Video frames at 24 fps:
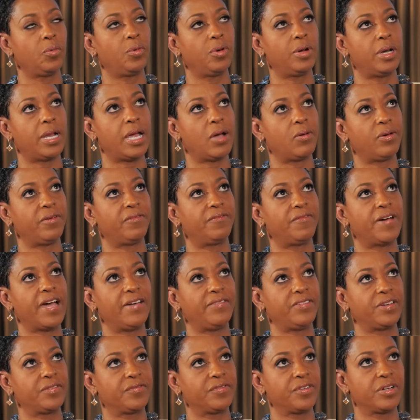We're now in 5
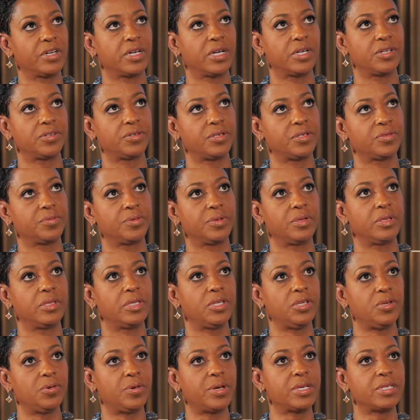different countries. We're in
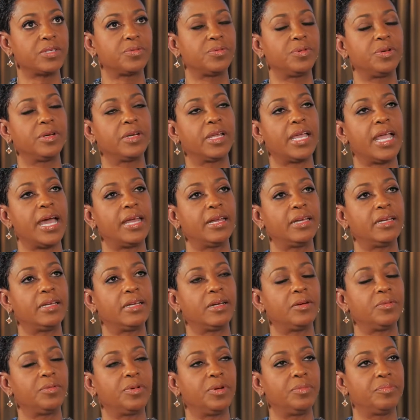the U.S., we're in
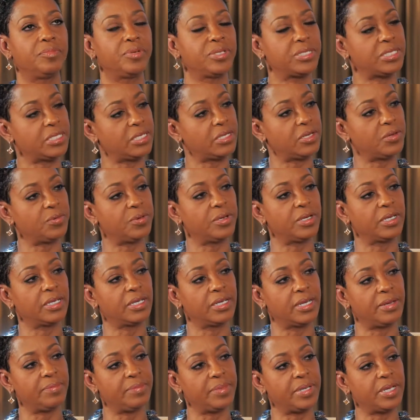Canada, we're in Brazil, we're in
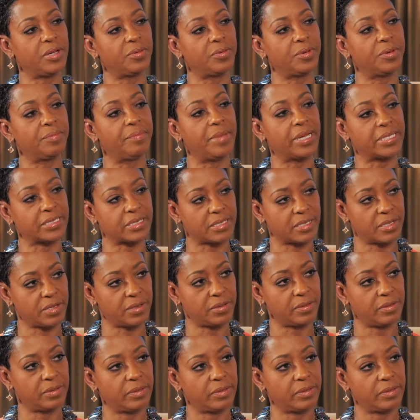Colombia, we're in Mexico.